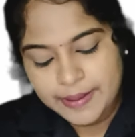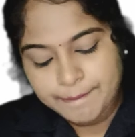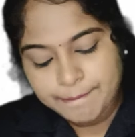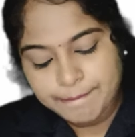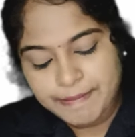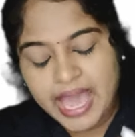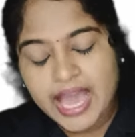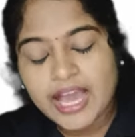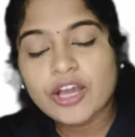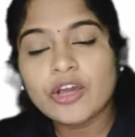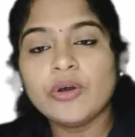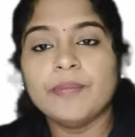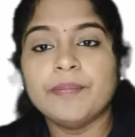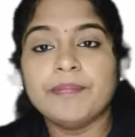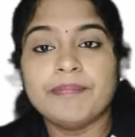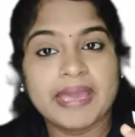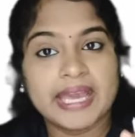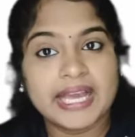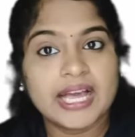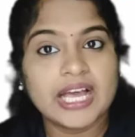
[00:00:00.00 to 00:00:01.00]

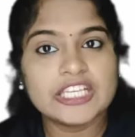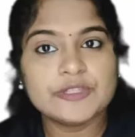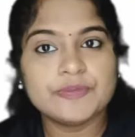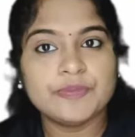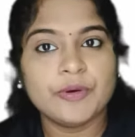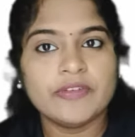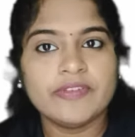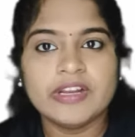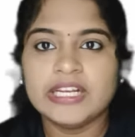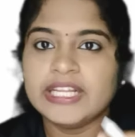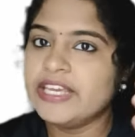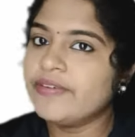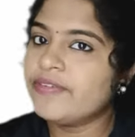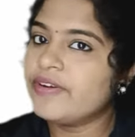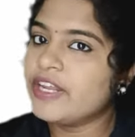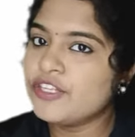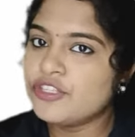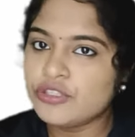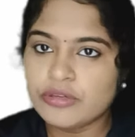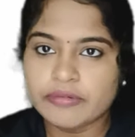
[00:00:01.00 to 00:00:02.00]
megaspore will give
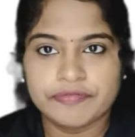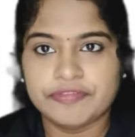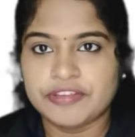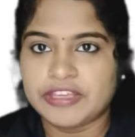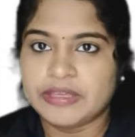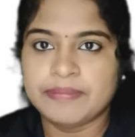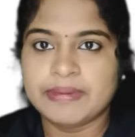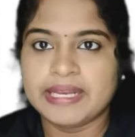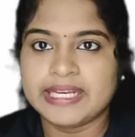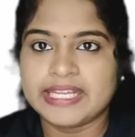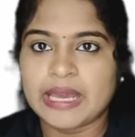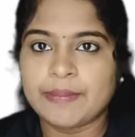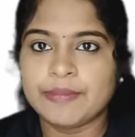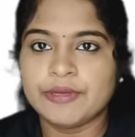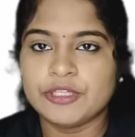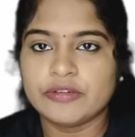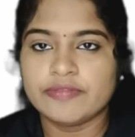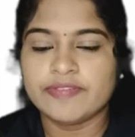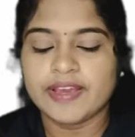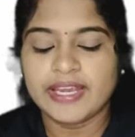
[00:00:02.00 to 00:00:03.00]
rise to female
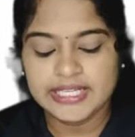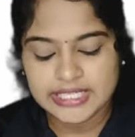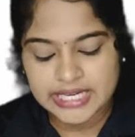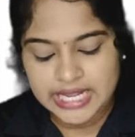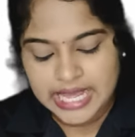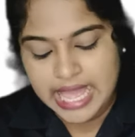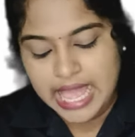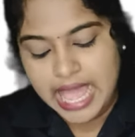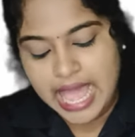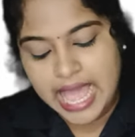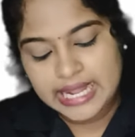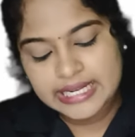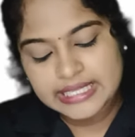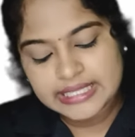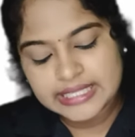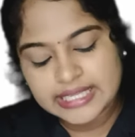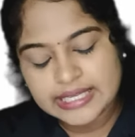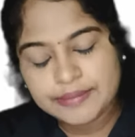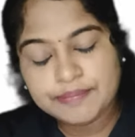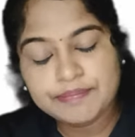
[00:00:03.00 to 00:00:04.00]
gametophyte and
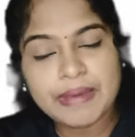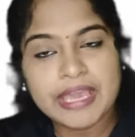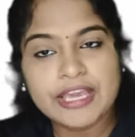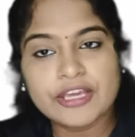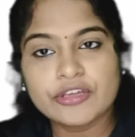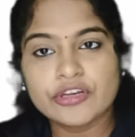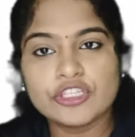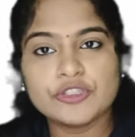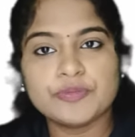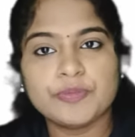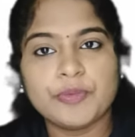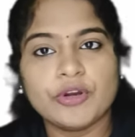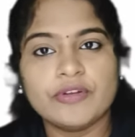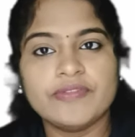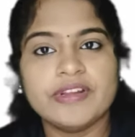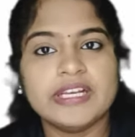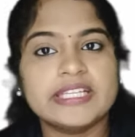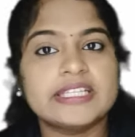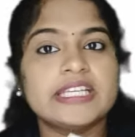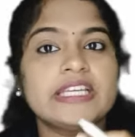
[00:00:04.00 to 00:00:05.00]
the microspore
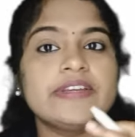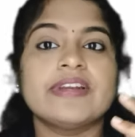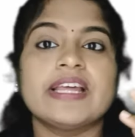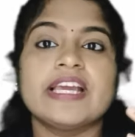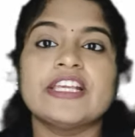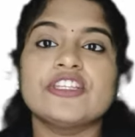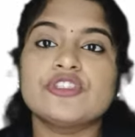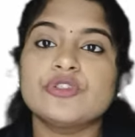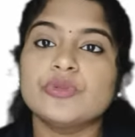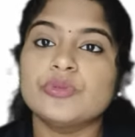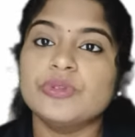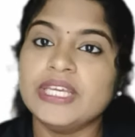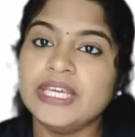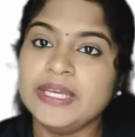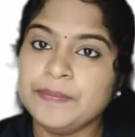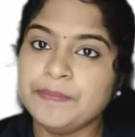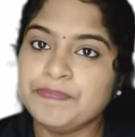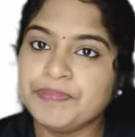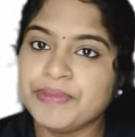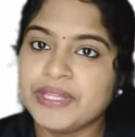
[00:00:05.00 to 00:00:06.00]
will give rise to
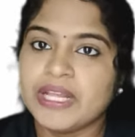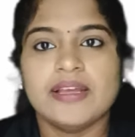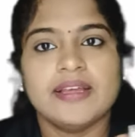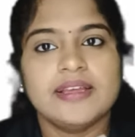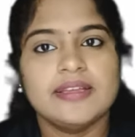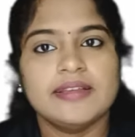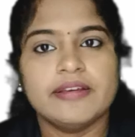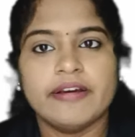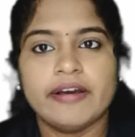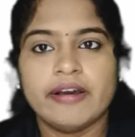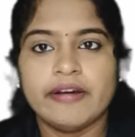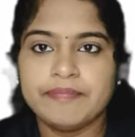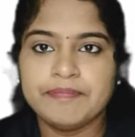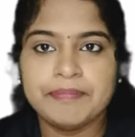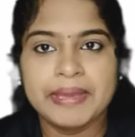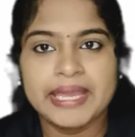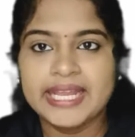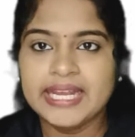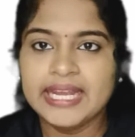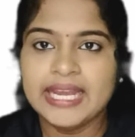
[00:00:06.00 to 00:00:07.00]
the
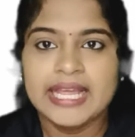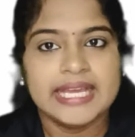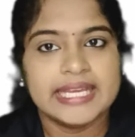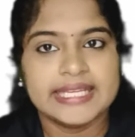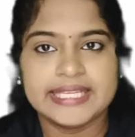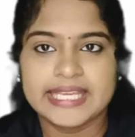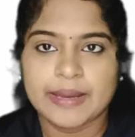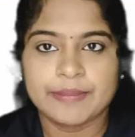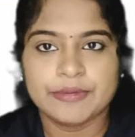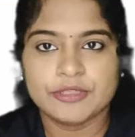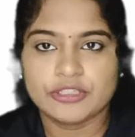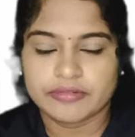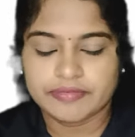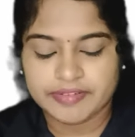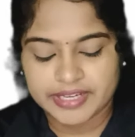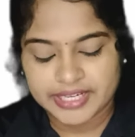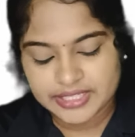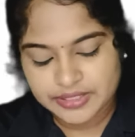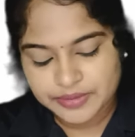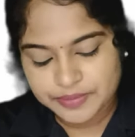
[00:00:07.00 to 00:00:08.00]
male
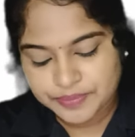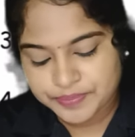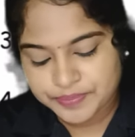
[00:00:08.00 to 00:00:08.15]
gametophyte.